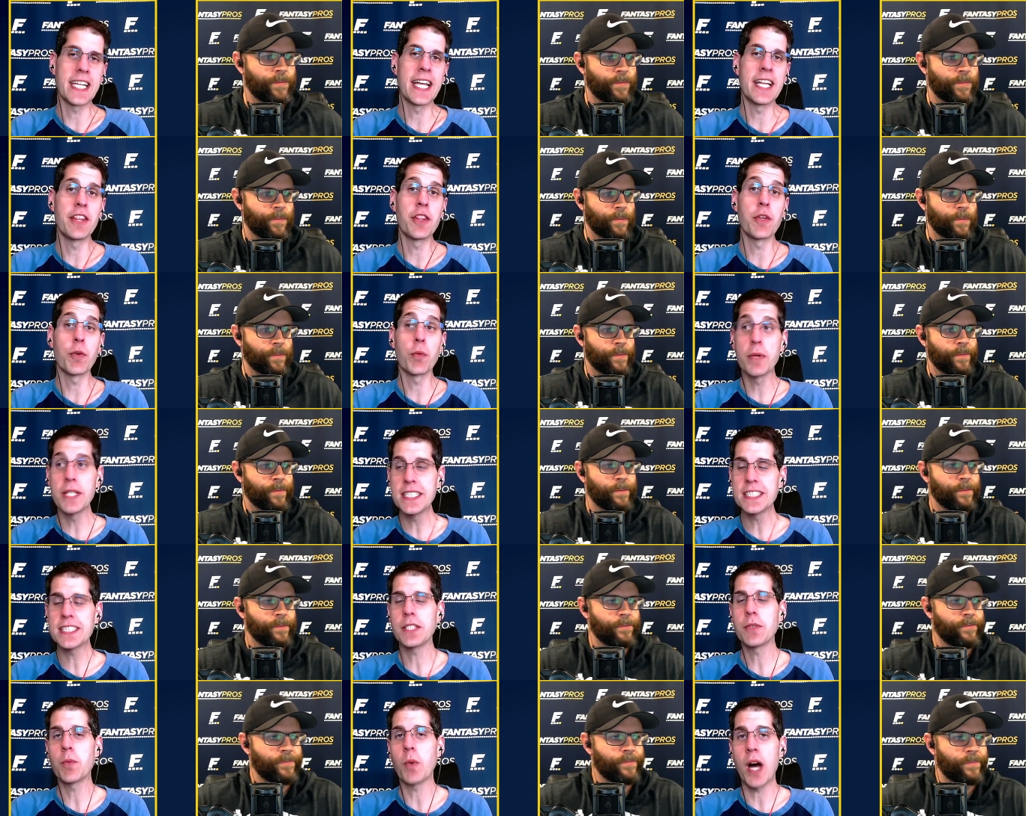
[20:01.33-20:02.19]
Speaker 1: And the
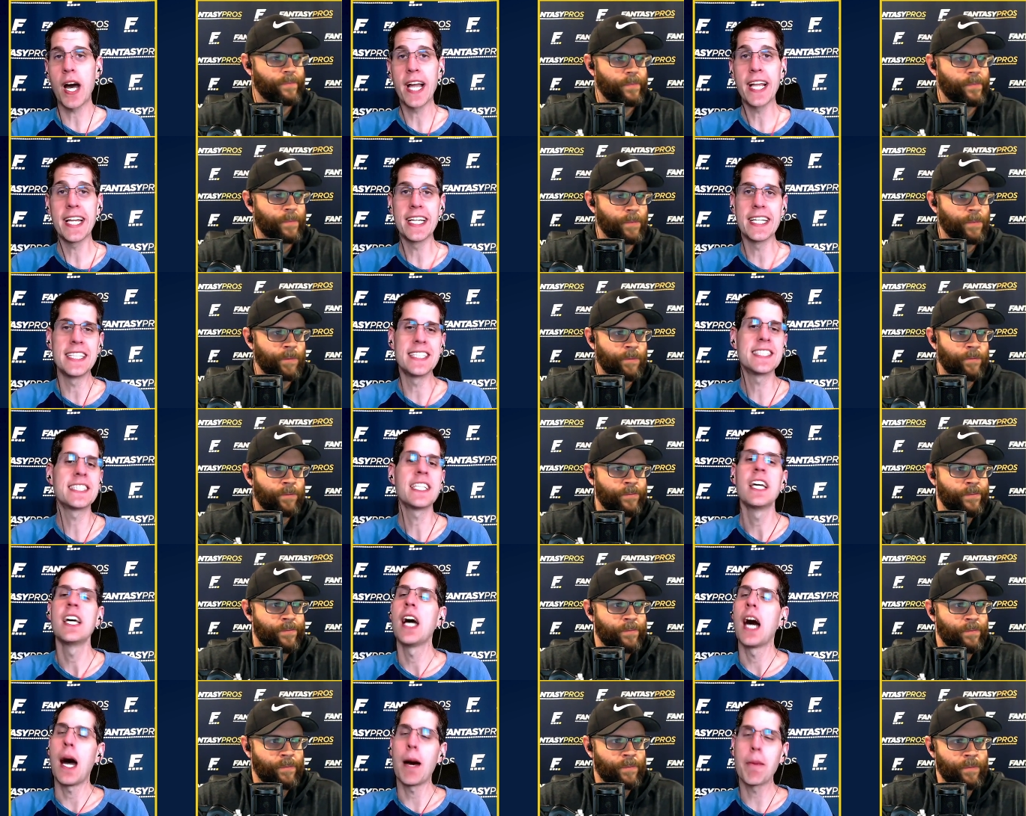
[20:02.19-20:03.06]
reason why is
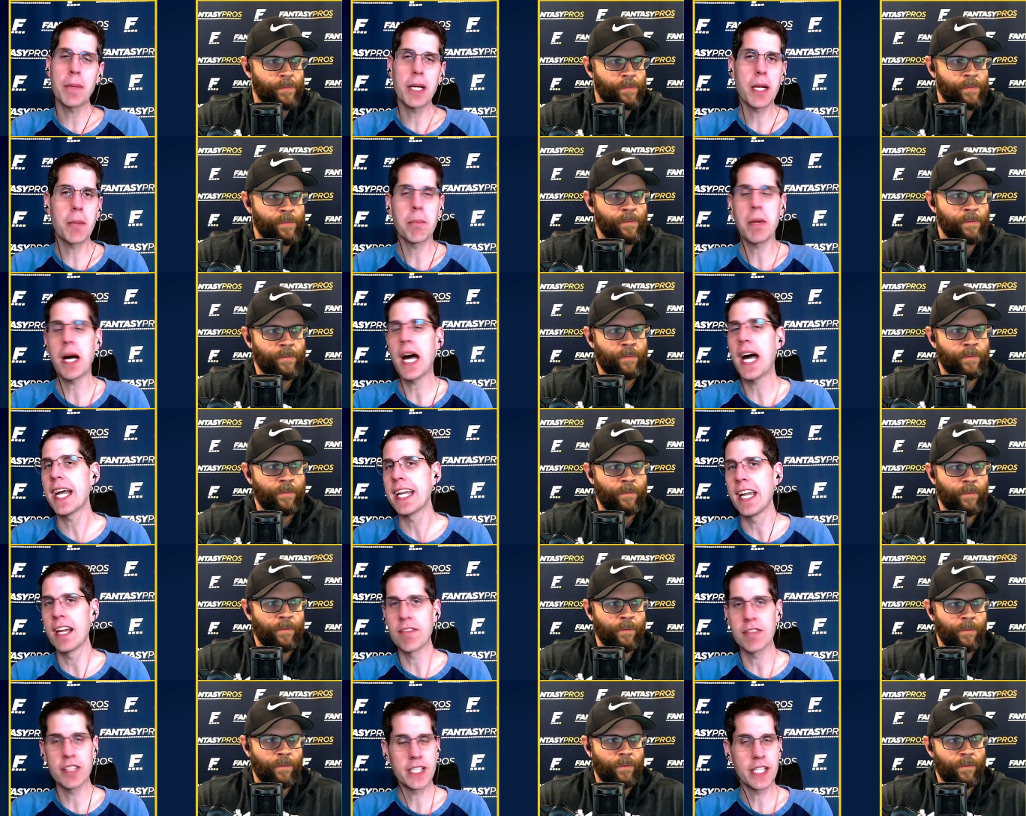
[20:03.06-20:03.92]
I'm going to buy
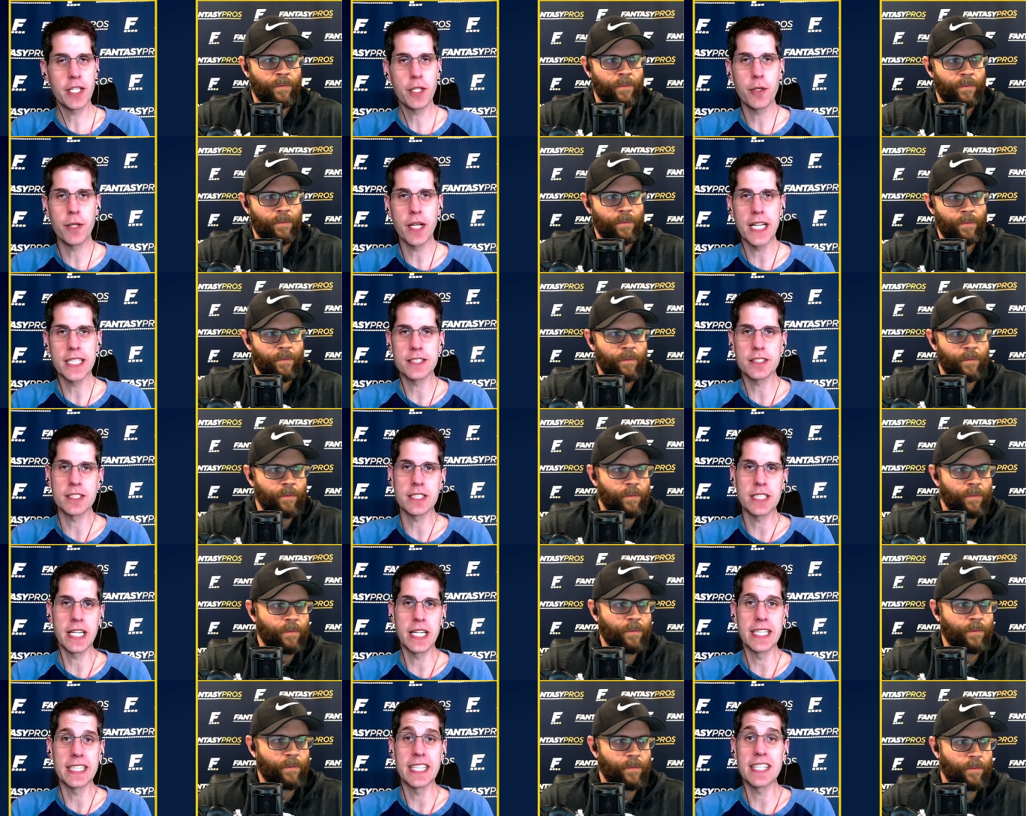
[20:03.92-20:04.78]
everything you guys are
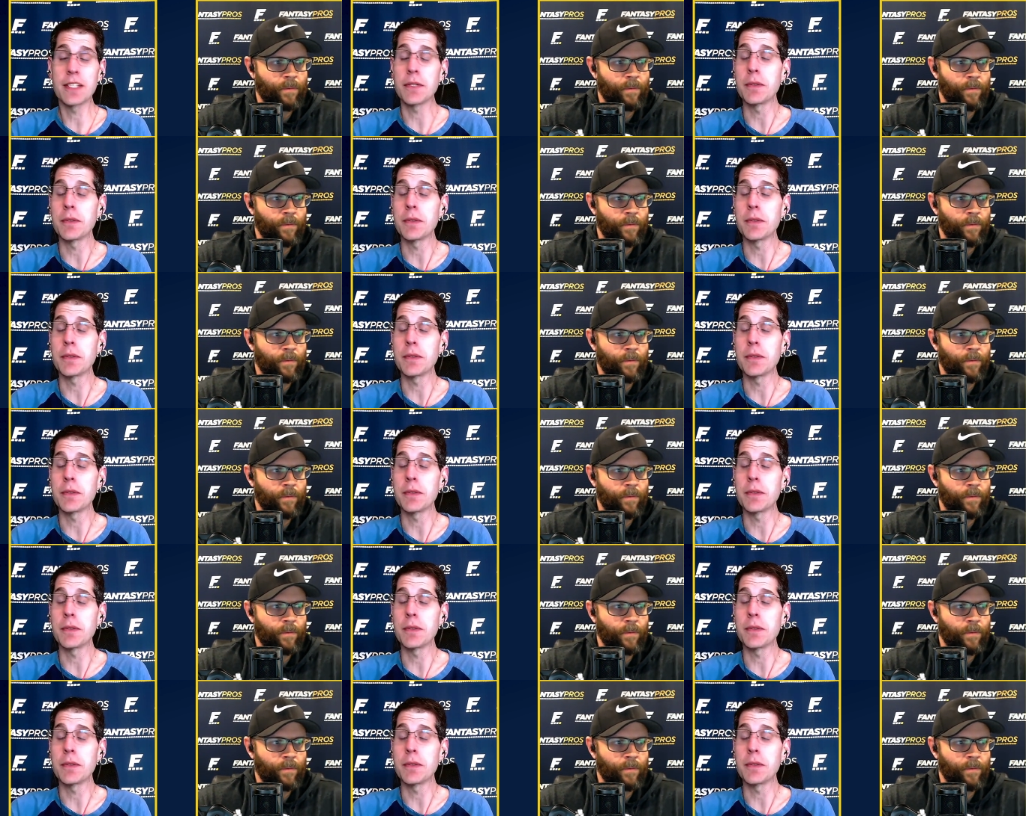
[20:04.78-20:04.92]
saying, that